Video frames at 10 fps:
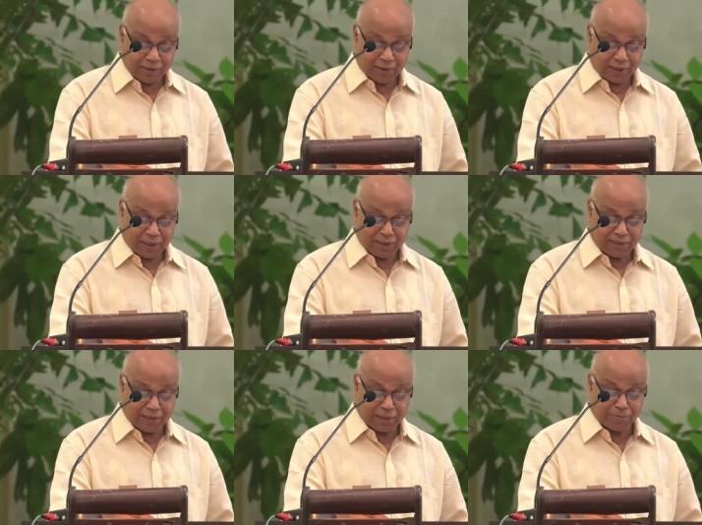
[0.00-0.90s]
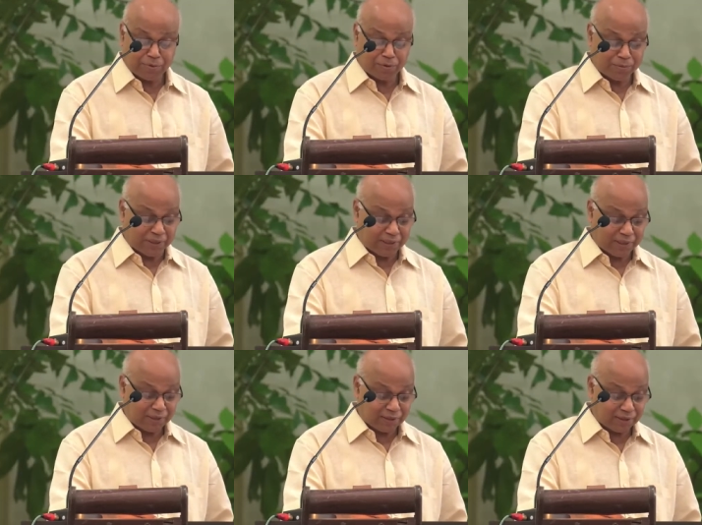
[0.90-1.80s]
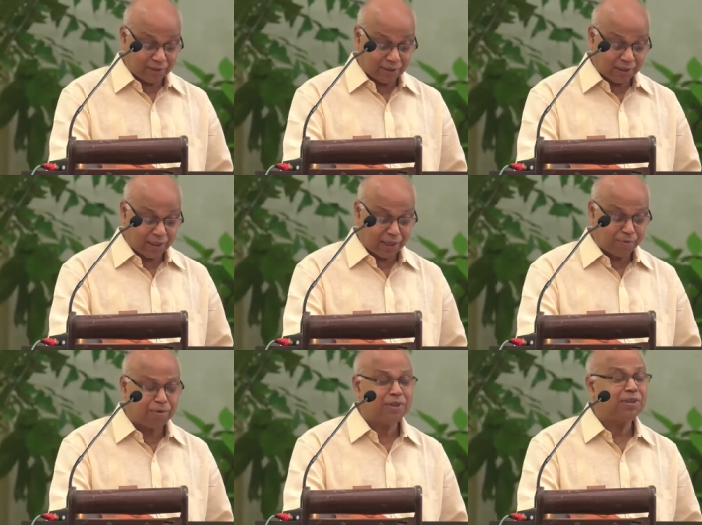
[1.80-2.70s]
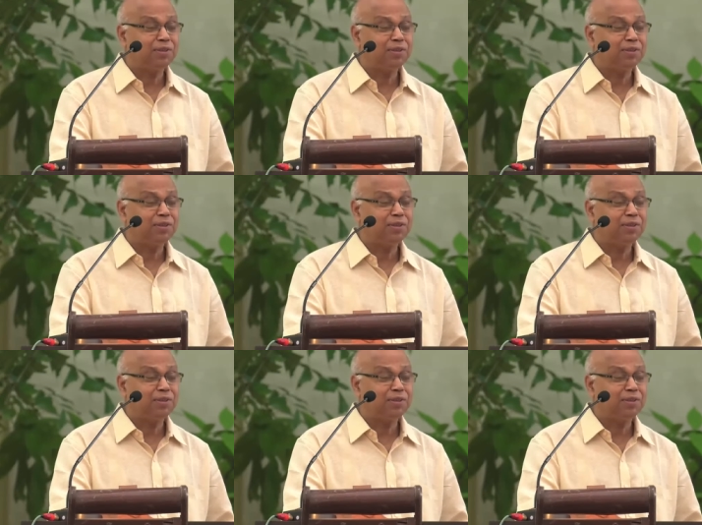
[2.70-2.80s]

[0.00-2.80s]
and time permitting, I wanted